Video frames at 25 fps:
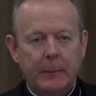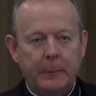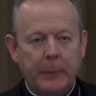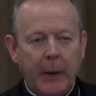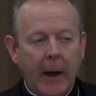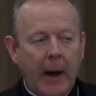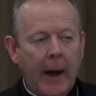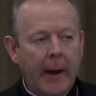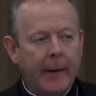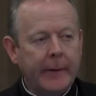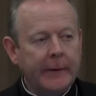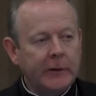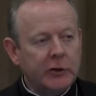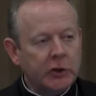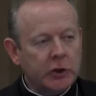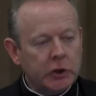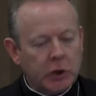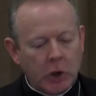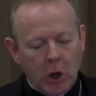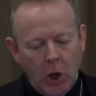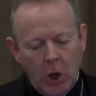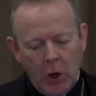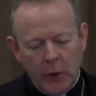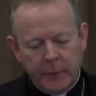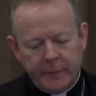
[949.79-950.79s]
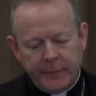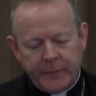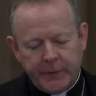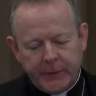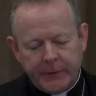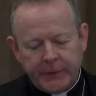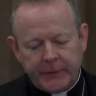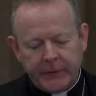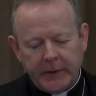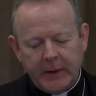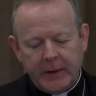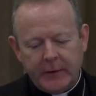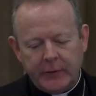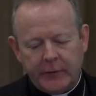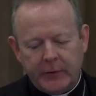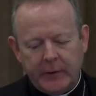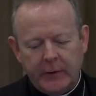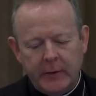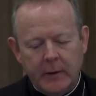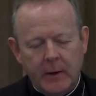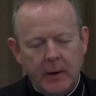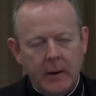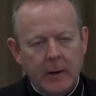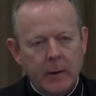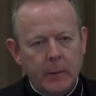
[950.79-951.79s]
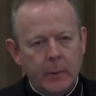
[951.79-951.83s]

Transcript: parish conversation